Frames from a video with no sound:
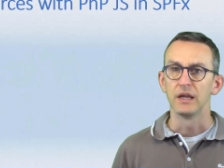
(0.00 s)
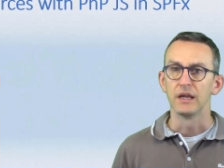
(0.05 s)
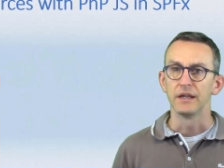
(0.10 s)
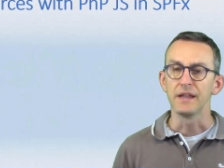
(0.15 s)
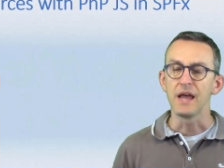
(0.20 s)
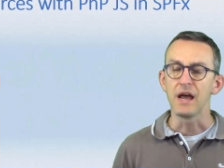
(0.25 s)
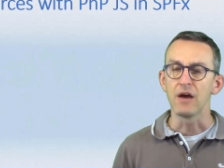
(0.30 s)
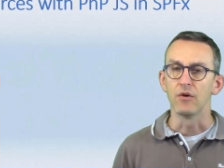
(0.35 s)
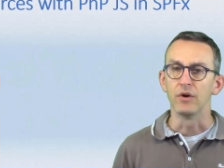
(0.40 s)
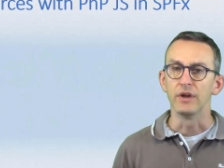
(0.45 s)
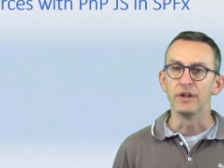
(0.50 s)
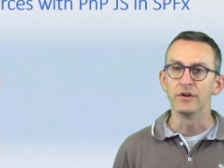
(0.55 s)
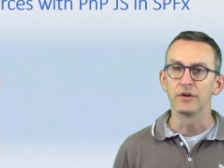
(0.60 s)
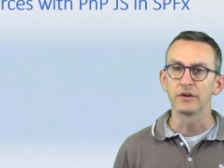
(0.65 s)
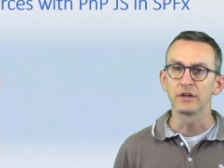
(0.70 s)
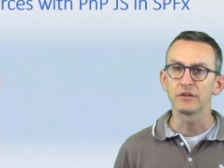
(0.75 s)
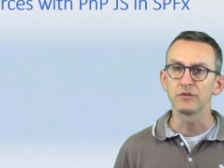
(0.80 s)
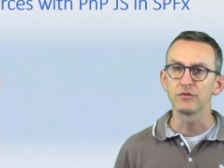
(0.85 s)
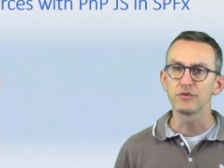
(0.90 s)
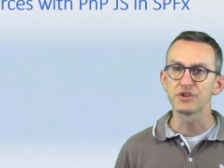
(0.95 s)
Now, in
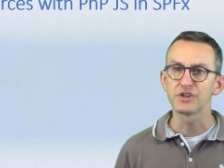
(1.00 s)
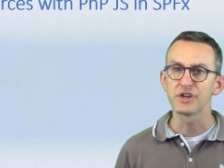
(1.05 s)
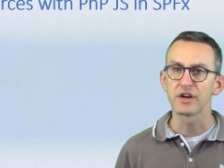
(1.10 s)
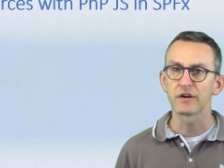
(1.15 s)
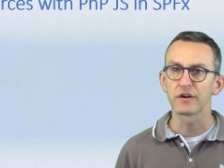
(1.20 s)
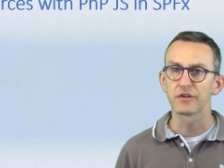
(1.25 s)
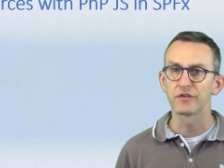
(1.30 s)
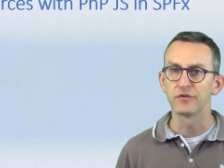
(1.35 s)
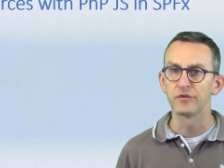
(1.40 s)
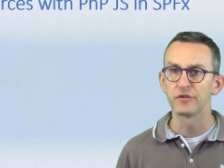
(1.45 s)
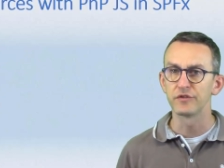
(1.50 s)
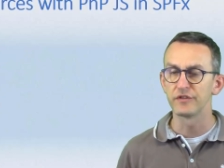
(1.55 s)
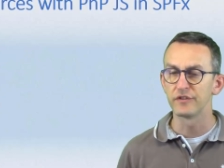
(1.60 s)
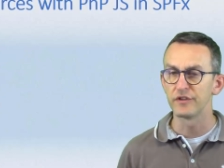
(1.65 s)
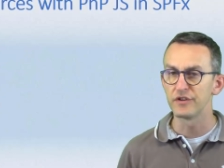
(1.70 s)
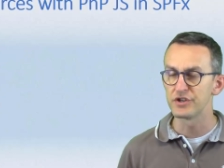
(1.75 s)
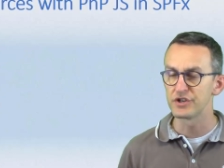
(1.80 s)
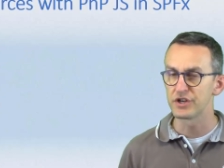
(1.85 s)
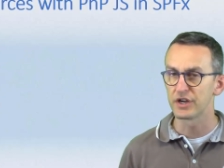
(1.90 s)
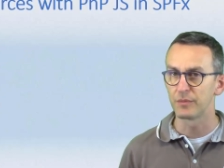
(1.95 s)
order to share resources
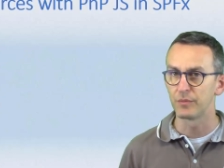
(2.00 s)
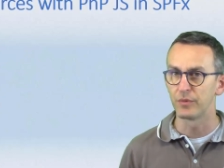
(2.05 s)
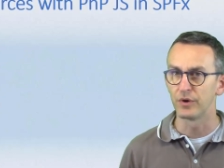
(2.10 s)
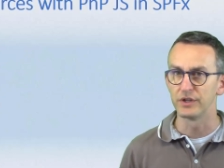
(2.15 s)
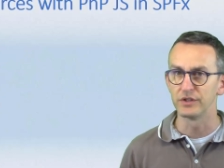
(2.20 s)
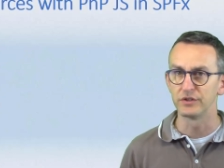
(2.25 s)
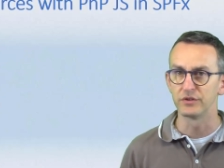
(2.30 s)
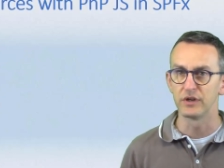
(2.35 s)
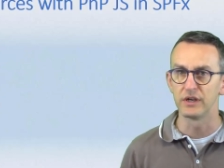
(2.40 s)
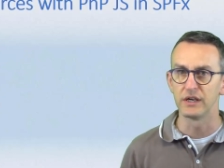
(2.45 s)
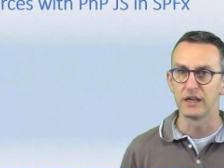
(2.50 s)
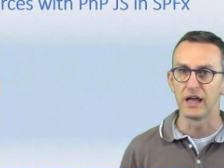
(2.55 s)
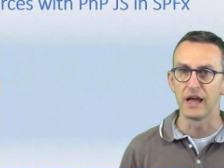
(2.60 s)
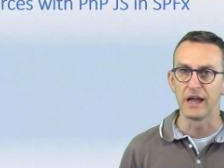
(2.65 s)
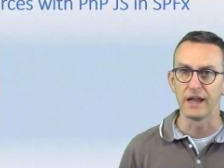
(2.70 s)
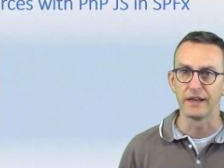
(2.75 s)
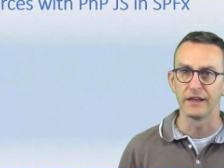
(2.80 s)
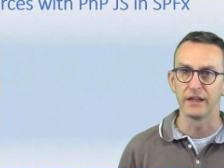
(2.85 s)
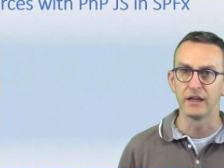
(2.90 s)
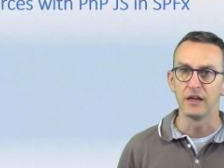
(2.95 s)
in SharePoint
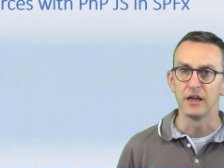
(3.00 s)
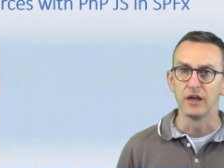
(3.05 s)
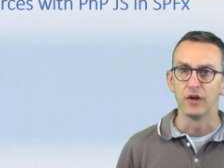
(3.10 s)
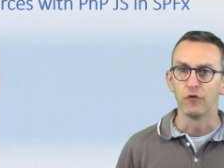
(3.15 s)
Online,